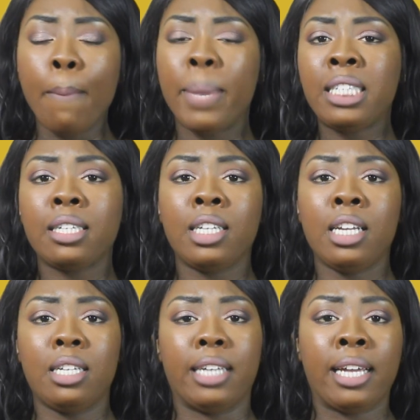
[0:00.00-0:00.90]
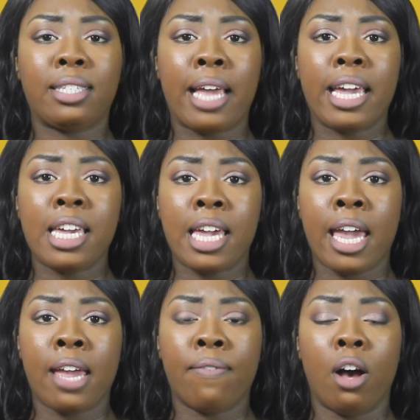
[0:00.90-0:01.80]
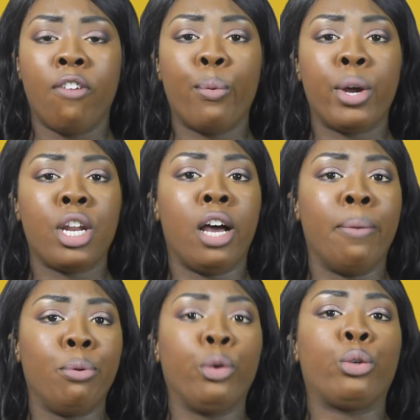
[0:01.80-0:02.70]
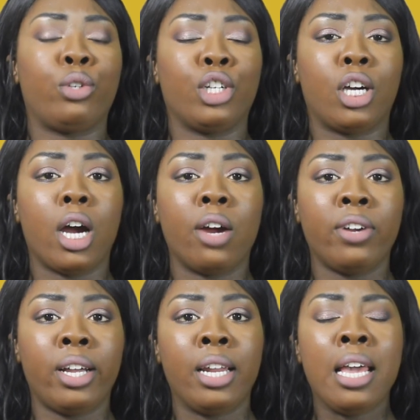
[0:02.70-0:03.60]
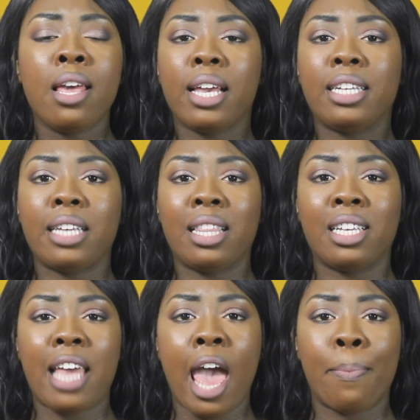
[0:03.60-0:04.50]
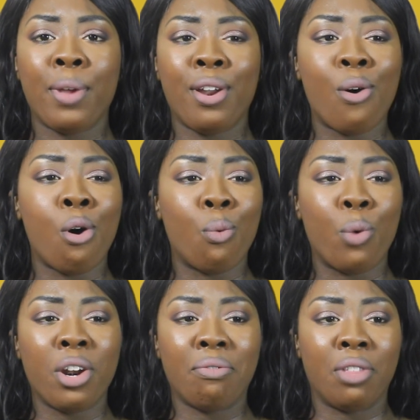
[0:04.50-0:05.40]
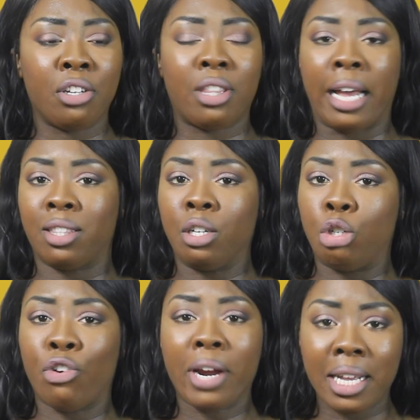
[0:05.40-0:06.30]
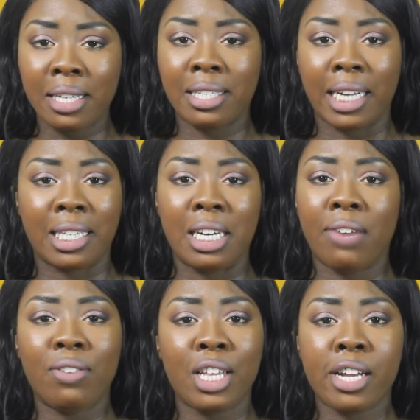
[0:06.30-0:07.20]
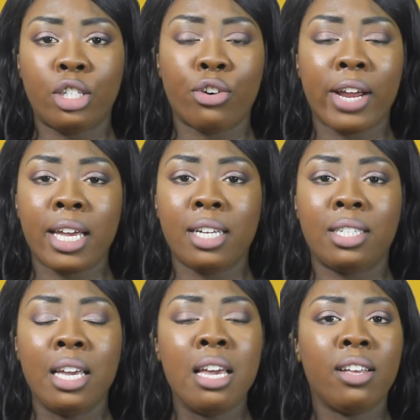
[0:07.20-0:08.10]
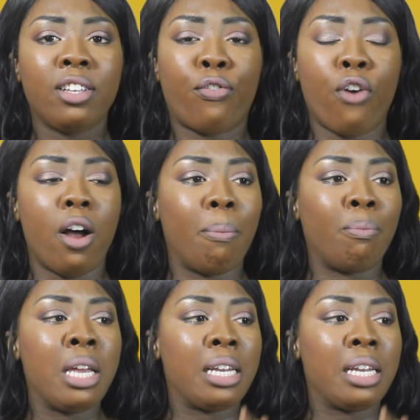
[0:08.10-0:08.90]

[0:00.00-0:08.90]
basically the dates that he gave of when the abuse was occurring, he said this happened on one of the, like, the trains, like the Neverland trains from